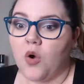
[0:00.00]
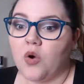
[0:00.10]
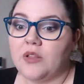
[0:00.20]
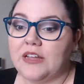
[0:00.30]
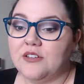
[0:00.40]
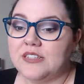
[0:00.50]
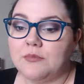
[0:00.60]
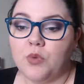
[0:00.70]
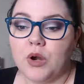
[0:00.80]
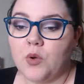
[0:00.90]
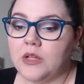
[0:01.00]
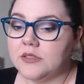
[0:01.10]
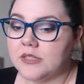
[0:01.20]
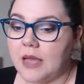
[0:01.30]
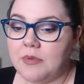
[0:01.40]
Orlando said more
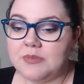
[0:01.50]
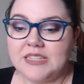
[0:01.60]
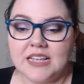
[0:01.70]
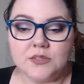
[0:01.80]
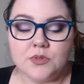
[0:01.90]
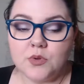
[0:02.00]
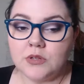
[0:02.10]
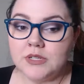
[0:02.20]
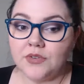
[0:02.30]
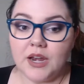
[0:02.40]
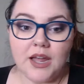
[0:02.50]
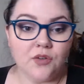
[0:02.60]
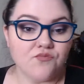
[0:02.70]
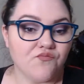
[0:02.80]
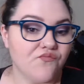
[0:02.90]
quilts. I'm obsessed with quilting right now.
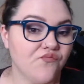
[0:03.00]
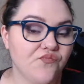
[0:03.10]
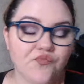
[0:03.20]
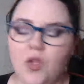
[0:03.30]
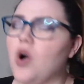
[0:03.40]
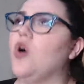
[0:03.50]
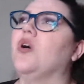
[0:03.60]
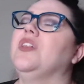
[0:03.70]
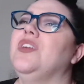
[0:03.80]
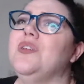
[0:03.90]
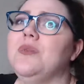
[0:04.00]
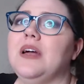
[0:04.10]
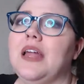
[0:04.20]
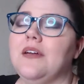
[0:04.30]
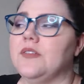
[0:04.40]
Oh, you know
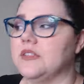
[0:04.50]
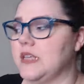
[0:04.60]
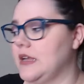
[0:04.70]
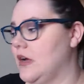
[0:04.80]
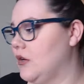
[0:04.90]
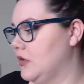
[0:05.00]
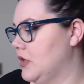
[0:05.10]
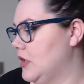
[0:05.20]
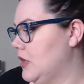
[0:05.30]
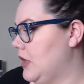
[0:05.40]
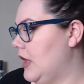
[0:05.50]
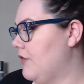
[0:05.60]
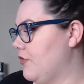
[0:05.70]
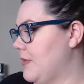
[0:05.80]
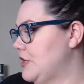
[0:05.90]
what? I have to send out
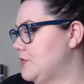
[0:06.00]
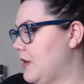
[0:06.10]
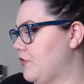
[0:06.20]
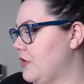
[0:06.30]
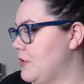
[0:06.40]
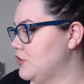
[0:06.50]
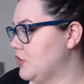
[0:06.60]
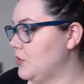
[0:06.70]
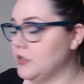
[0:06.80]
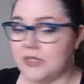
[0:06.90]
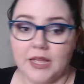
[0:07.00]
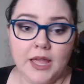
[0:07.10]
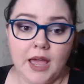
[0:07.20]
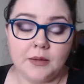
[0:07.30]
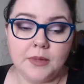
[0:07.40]
information about Free Motion Quilting
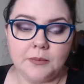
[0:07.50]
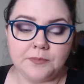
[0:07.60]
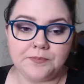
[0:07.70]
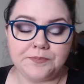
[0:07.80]
Academy.